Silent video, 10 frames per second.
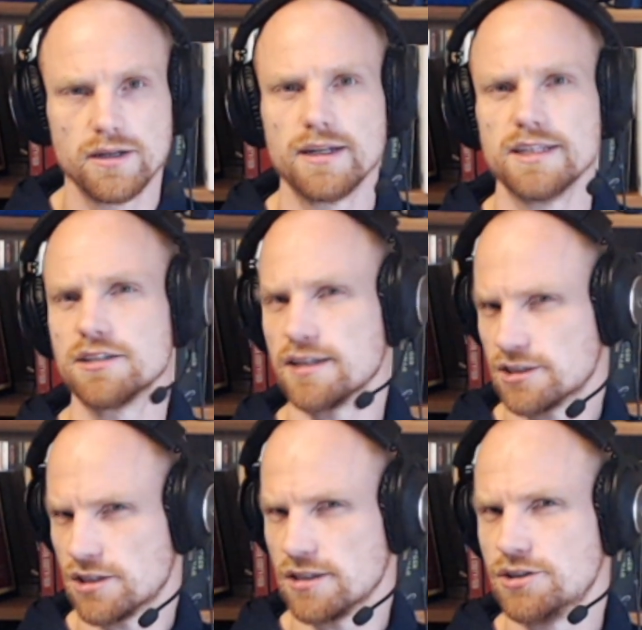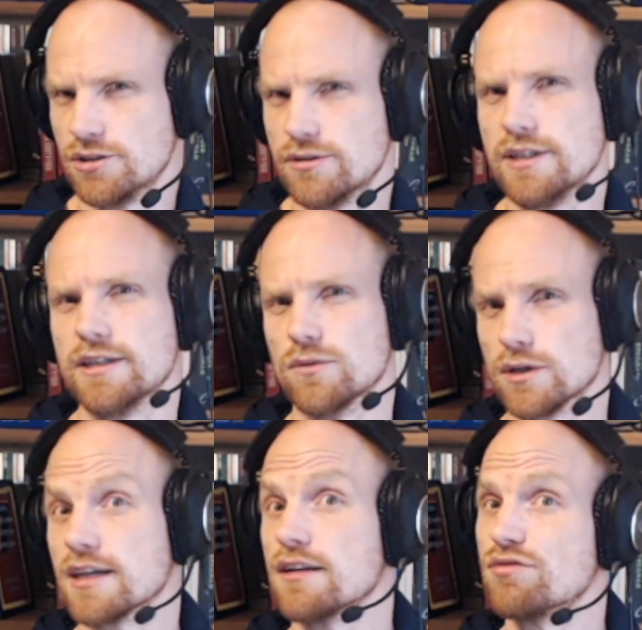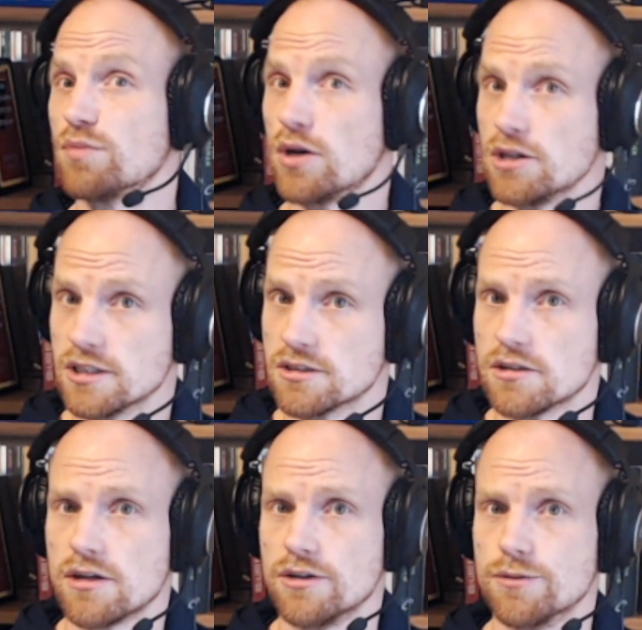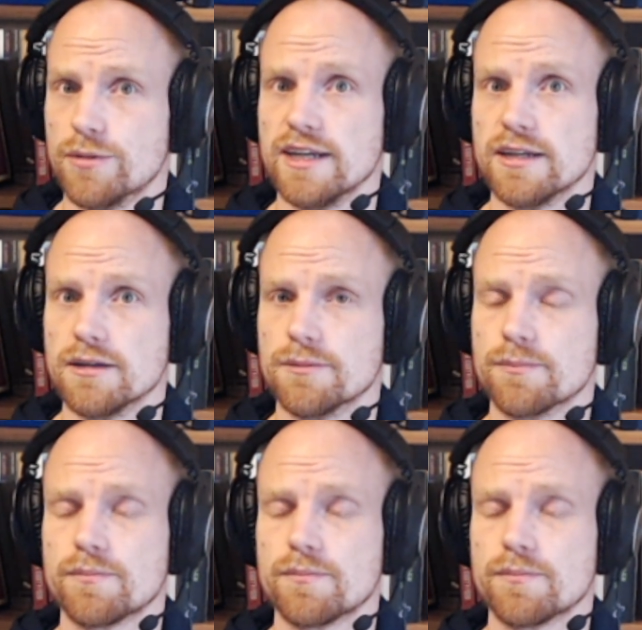Let's actually tune in. What kind of projects are you making?